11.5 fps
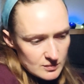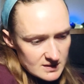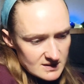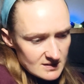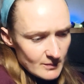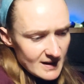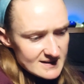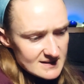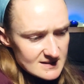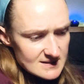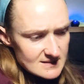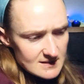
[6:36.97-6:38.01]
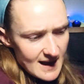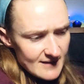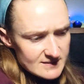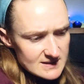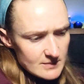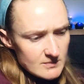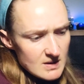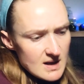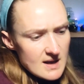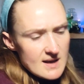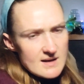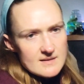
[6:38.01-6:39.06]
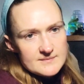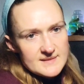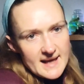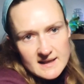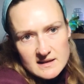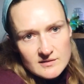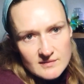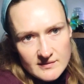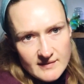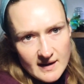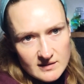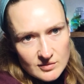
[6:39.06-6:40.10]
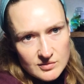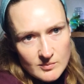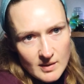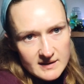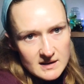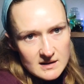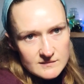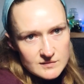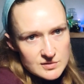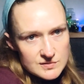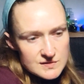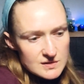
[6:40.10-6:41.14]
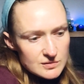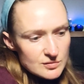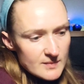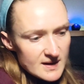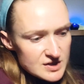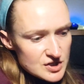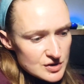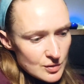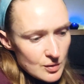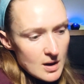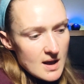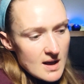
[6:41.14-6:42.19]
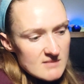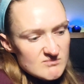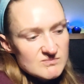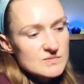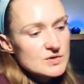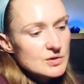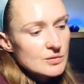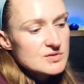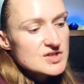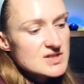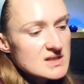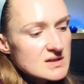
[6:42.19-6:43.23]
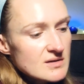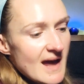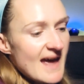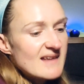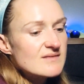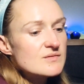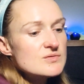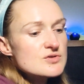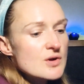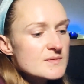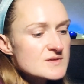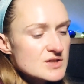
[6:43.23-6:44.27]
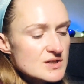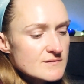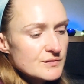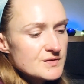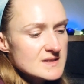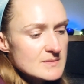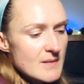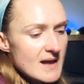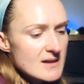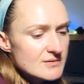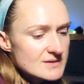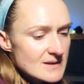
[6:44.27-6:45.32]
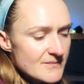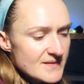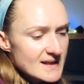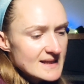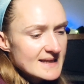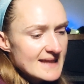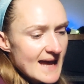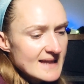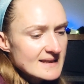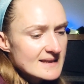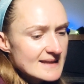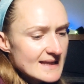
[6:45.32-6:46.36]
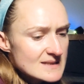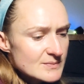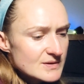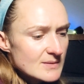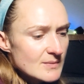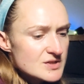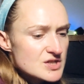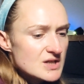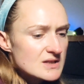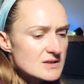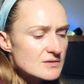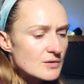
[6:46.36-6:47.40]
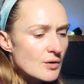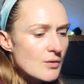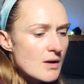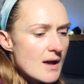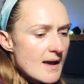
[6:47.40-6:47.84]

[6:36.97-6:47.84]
It might have some negative effect on your body if you use it too much. So you know, you just need to add a few drops just for the smell or something like that, and that's pretty much it, you know.